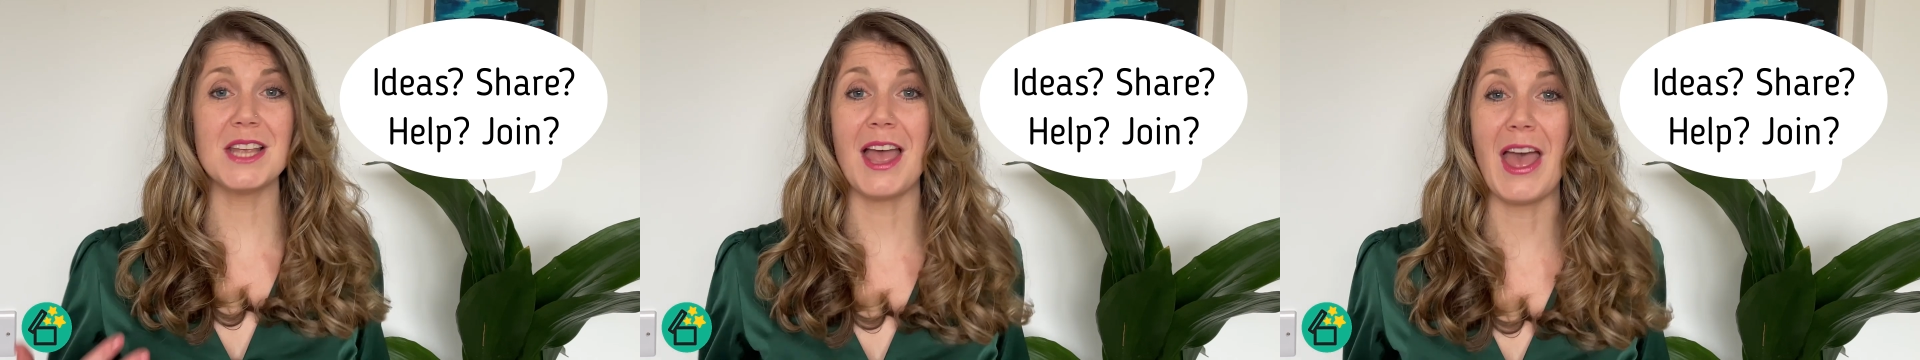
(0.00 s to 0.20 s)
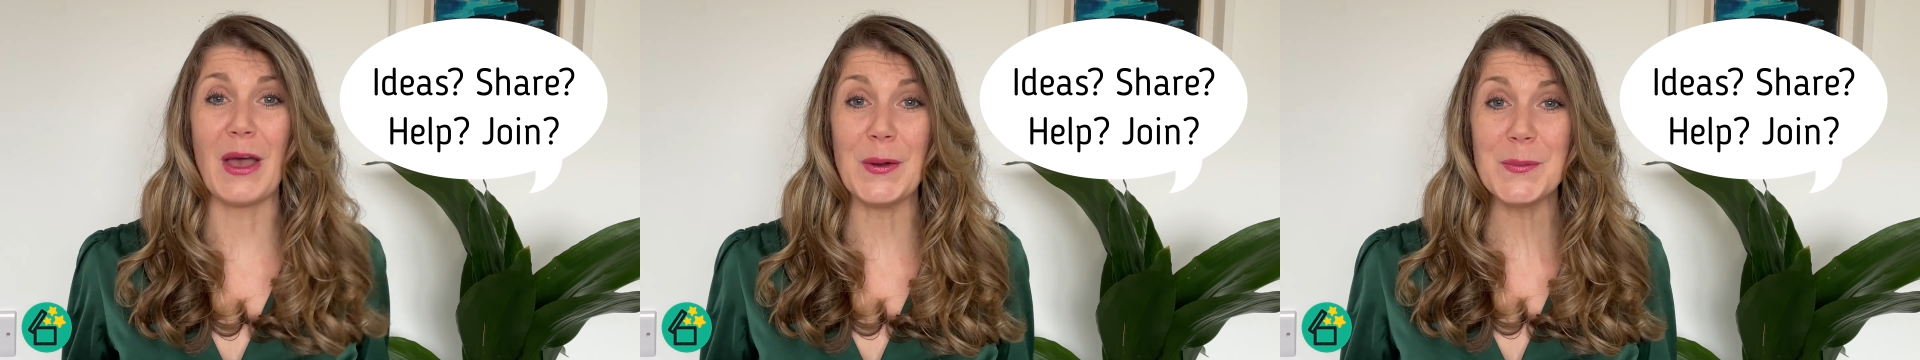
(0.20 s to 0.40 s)
to
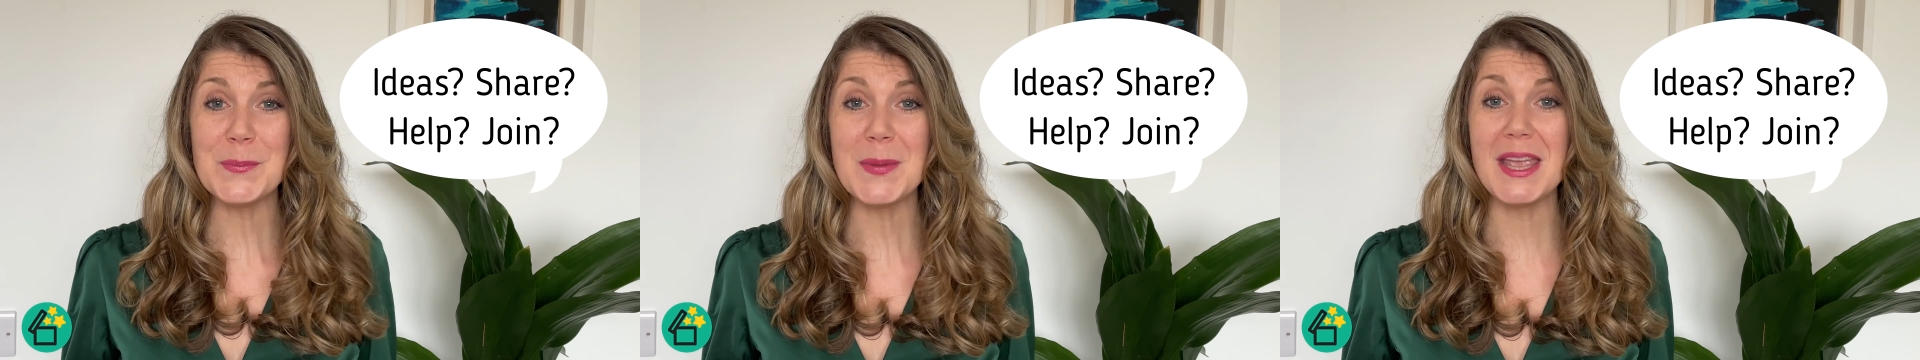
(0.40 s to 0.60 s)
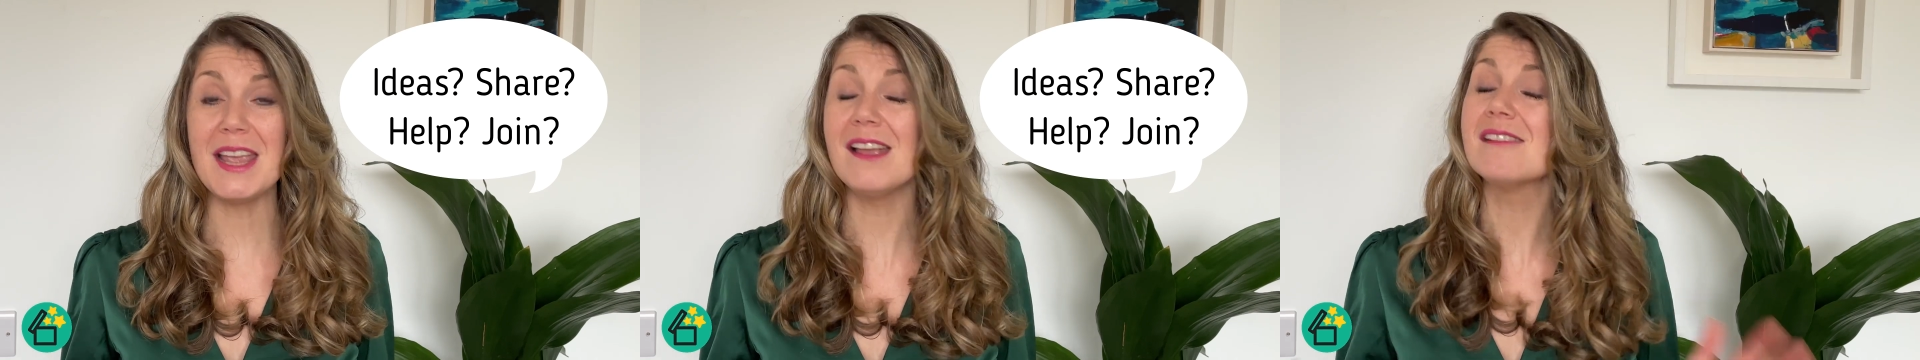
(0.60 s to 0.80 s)
help
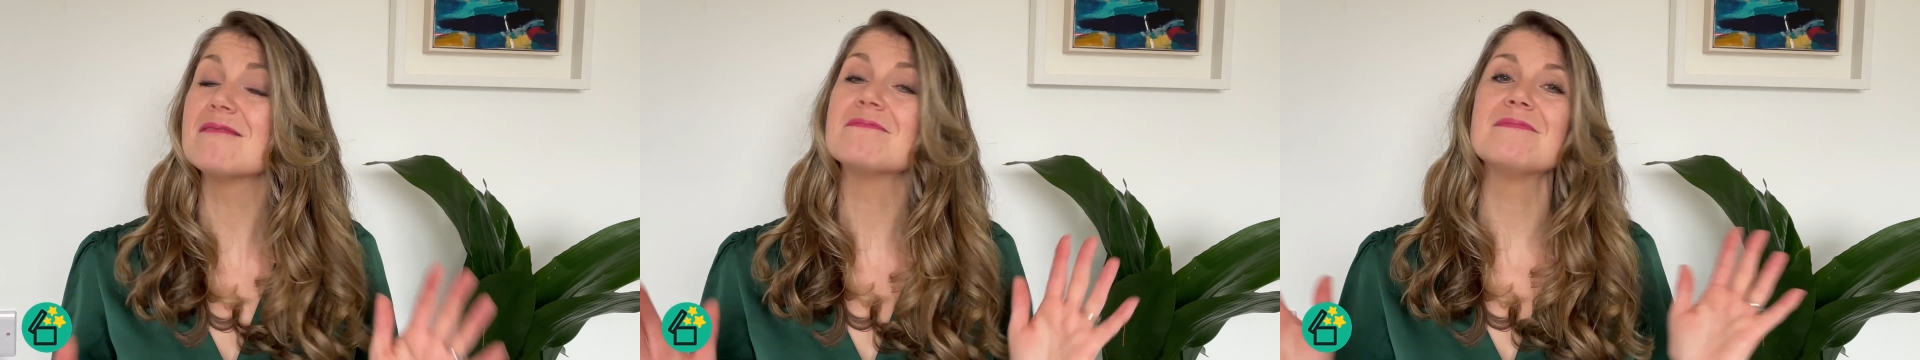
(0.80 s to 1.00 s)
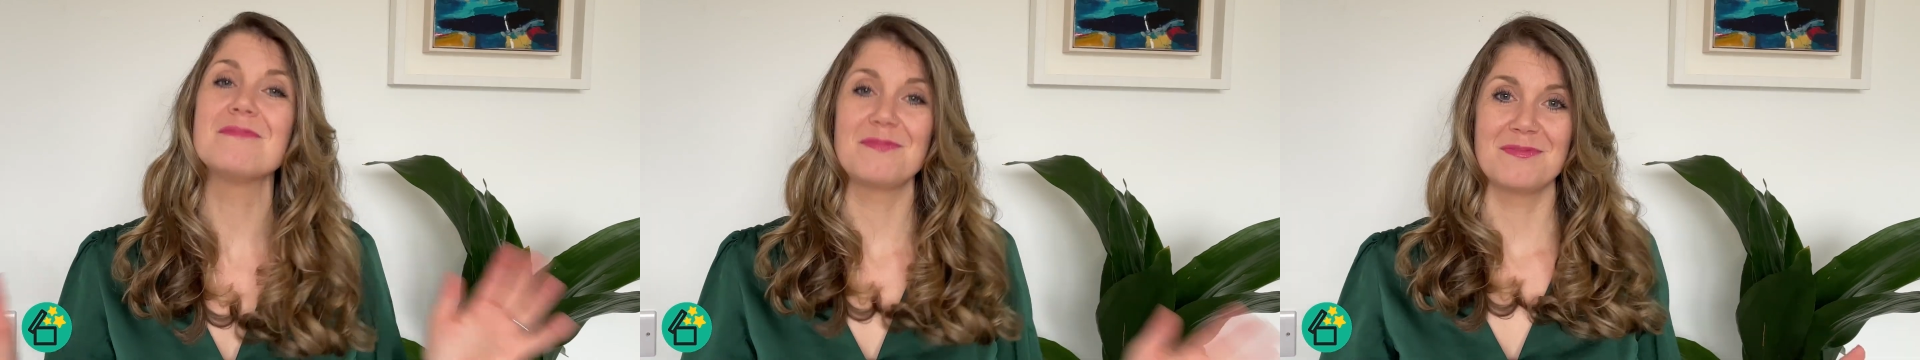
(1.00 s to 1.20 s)
me,
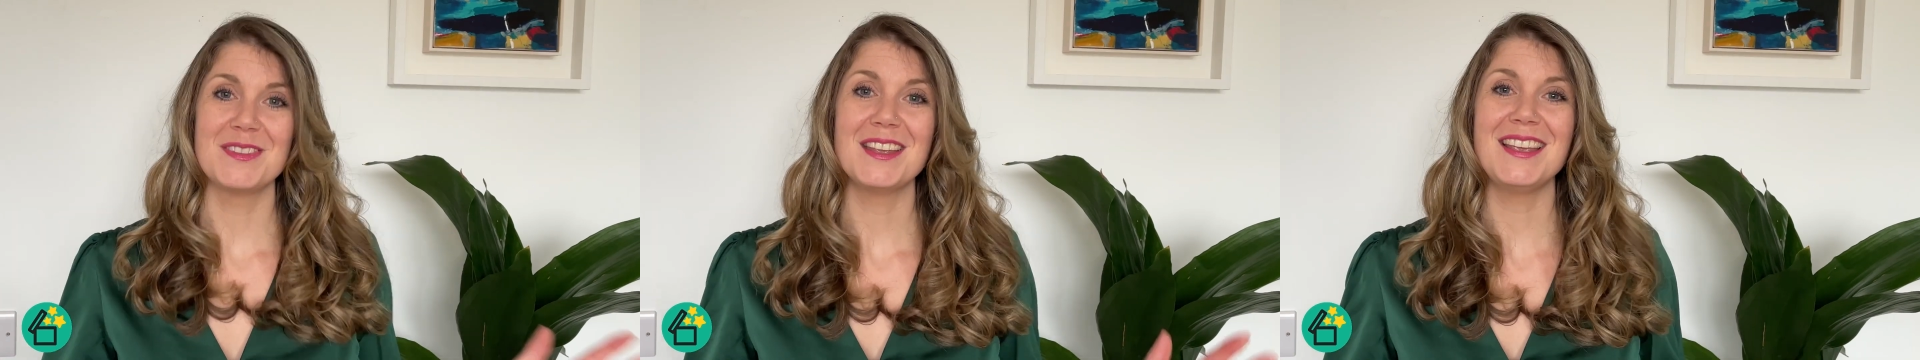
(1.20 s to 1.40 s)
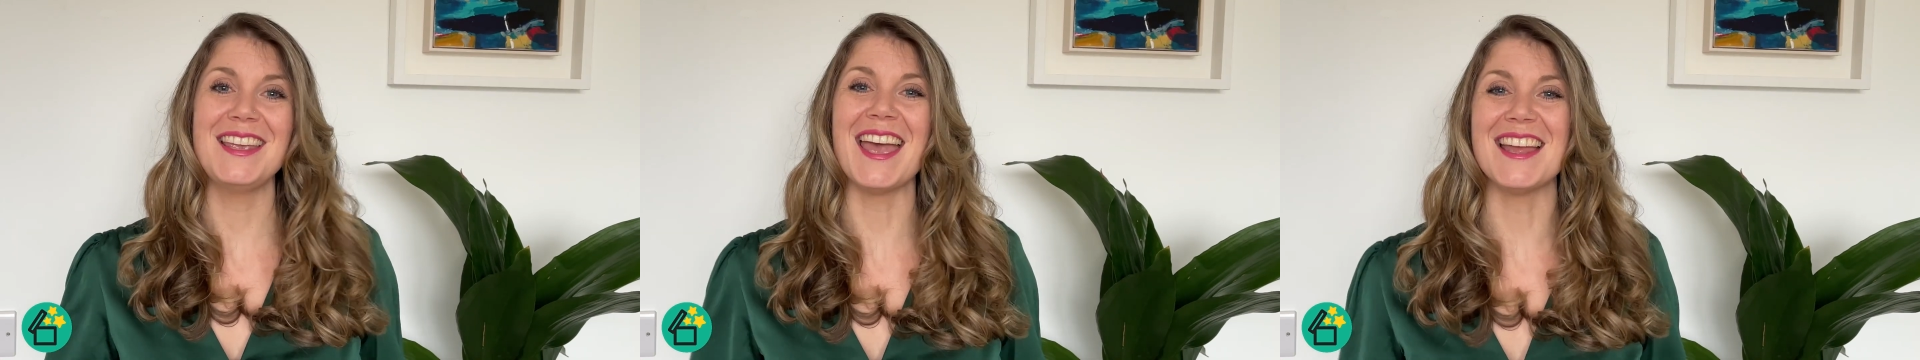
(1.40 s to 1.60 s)

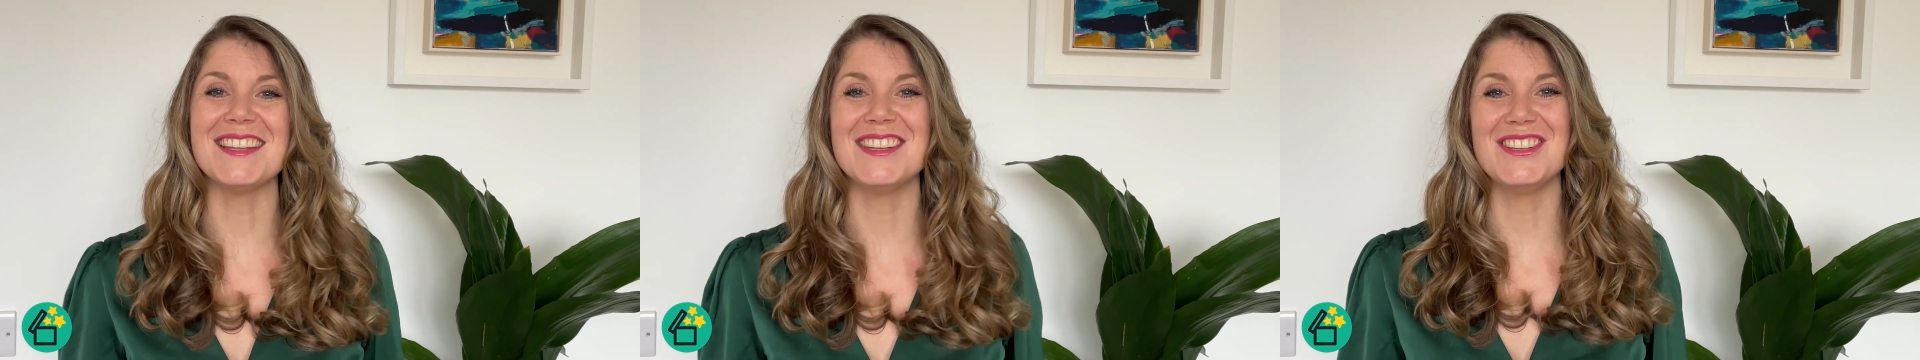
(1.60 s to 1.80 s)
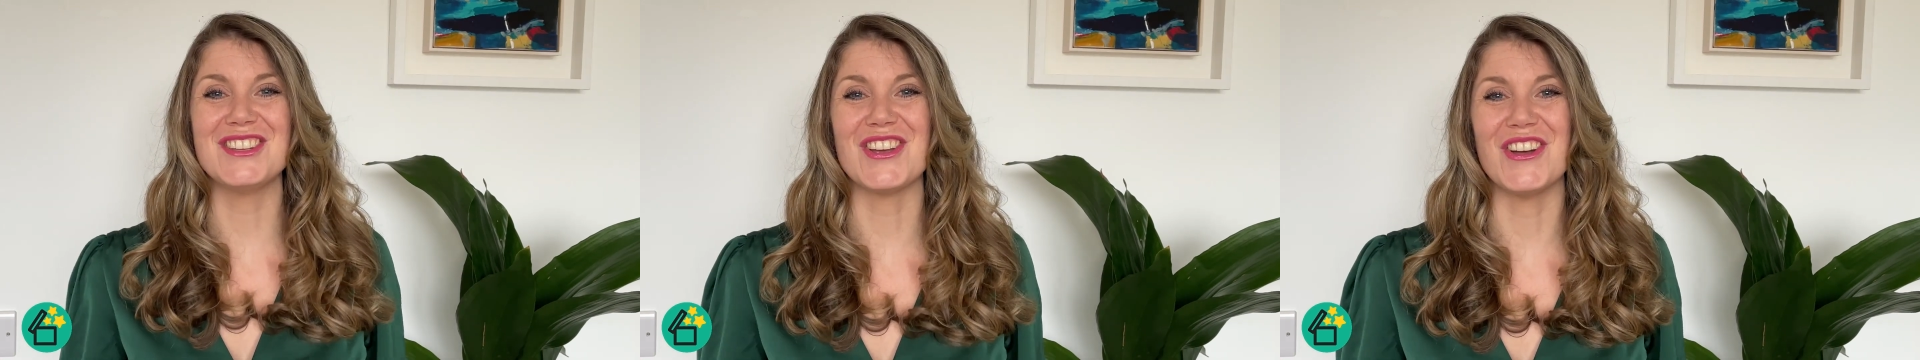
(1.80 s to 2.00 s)
get
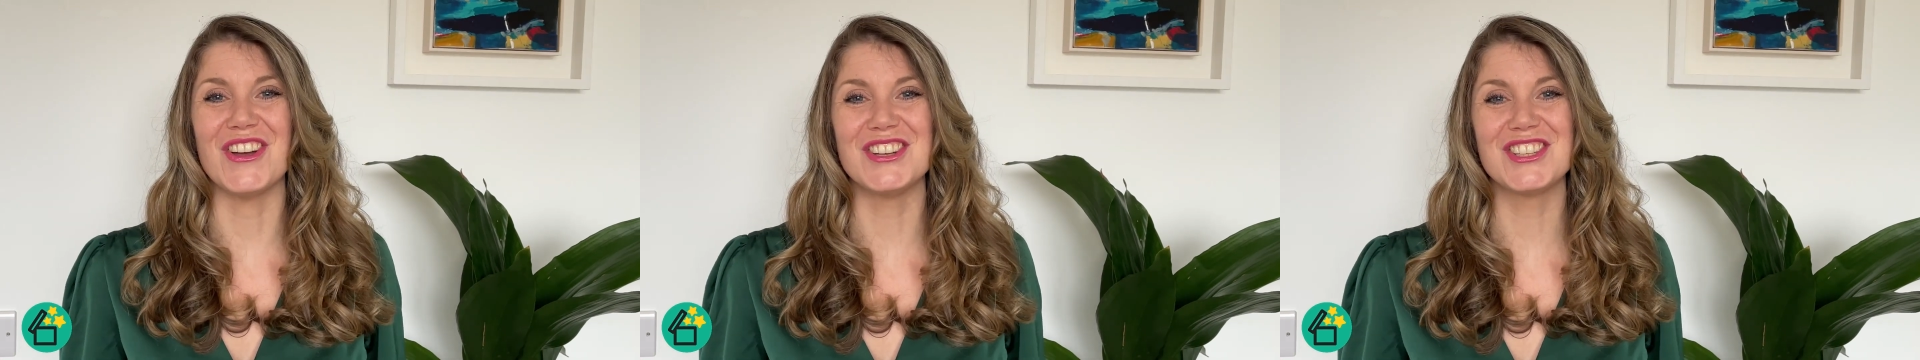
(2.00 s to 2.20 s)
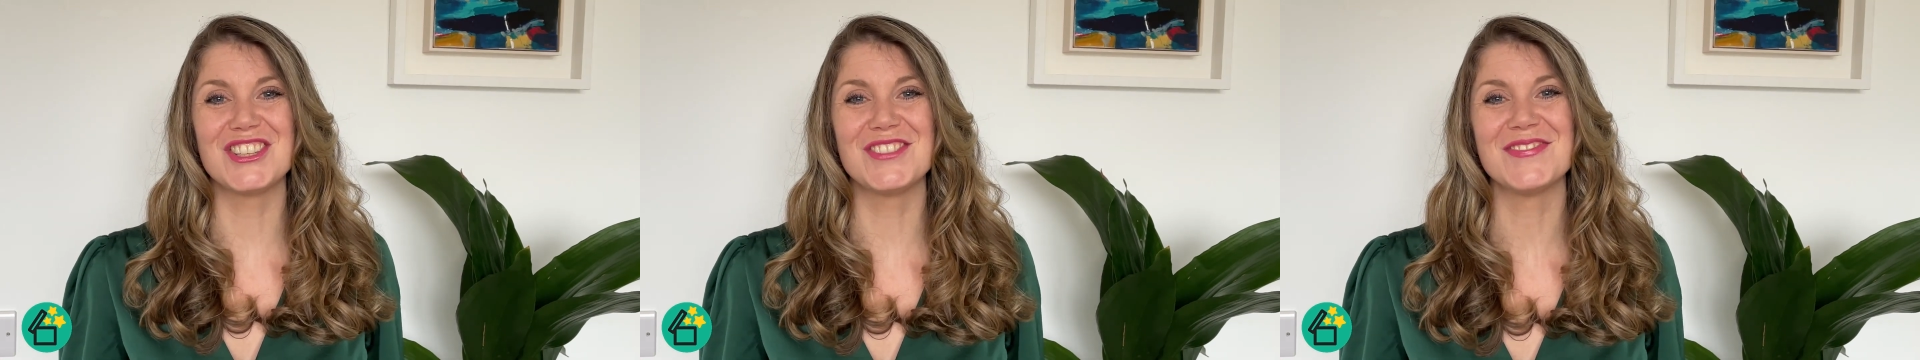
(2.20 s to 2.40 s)
in
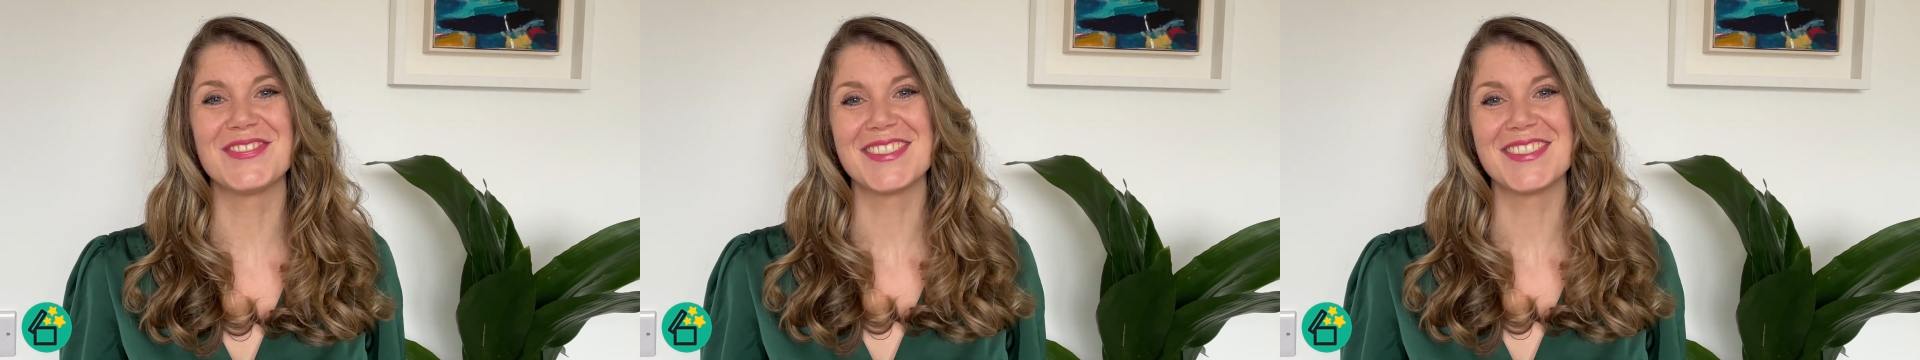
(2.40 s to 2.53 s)
touch.